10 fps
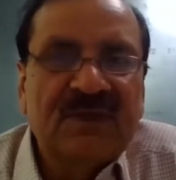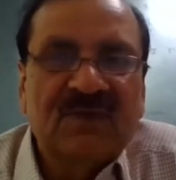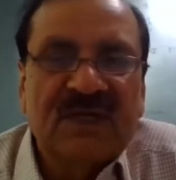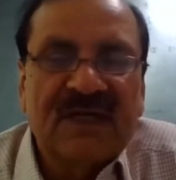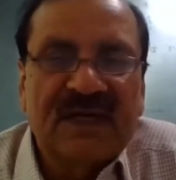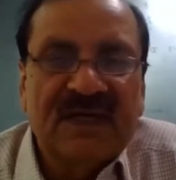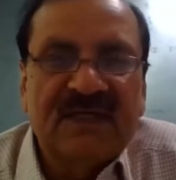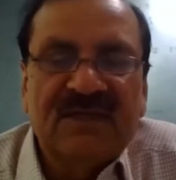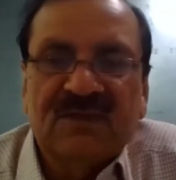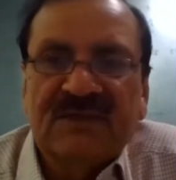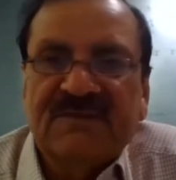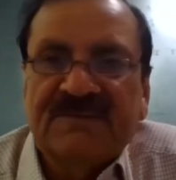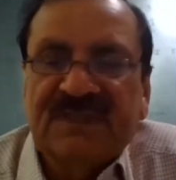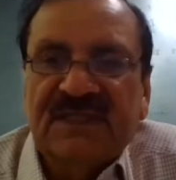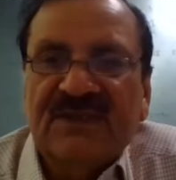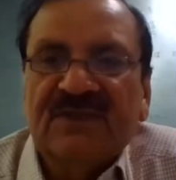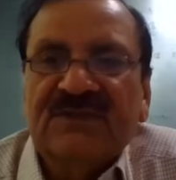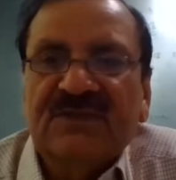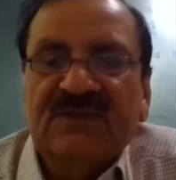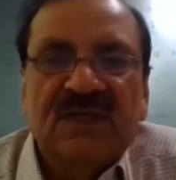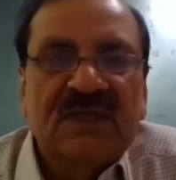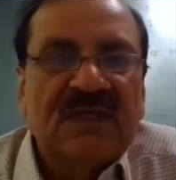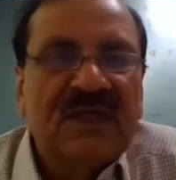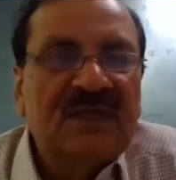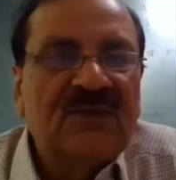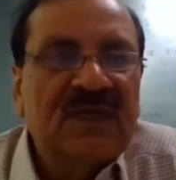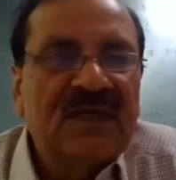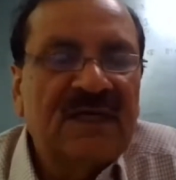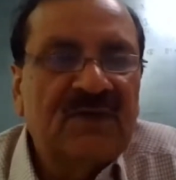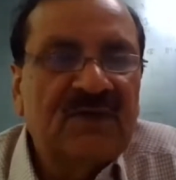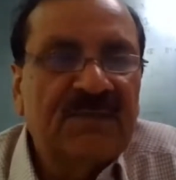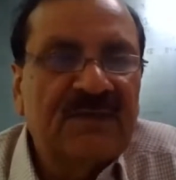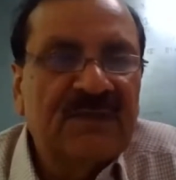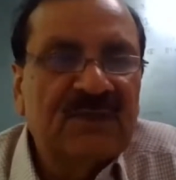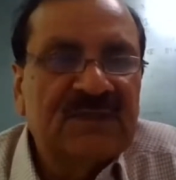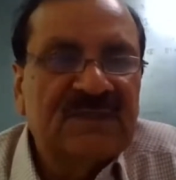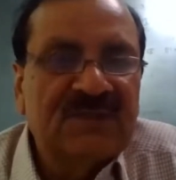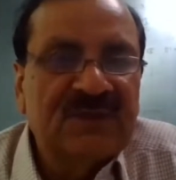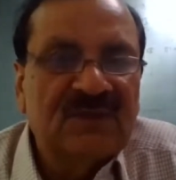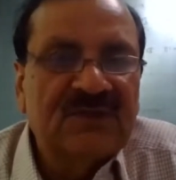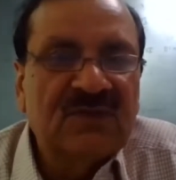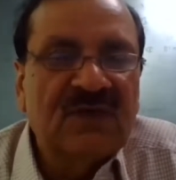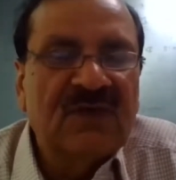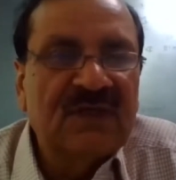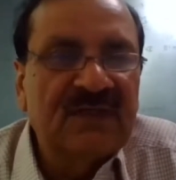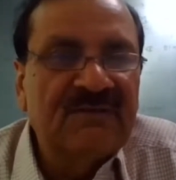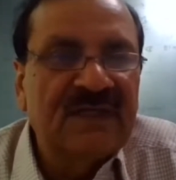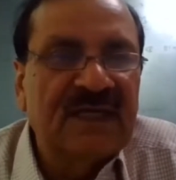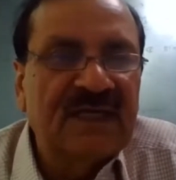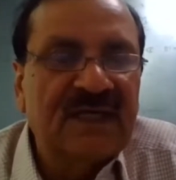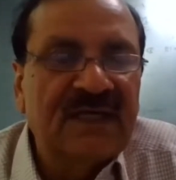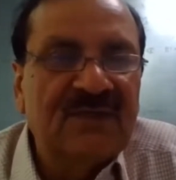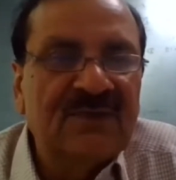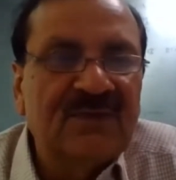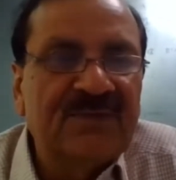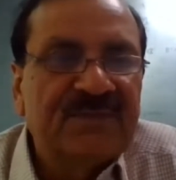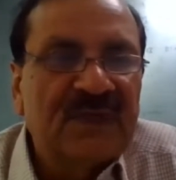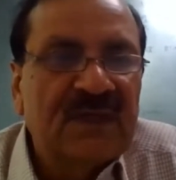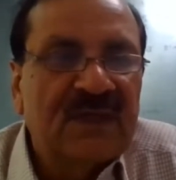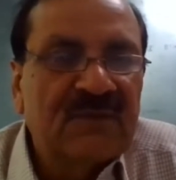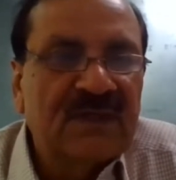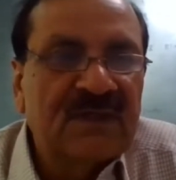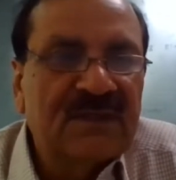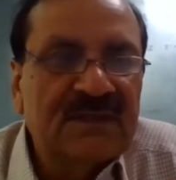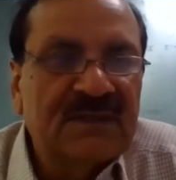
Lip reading: You can write on the website also, and you can write to Power to SME also, or even directly to our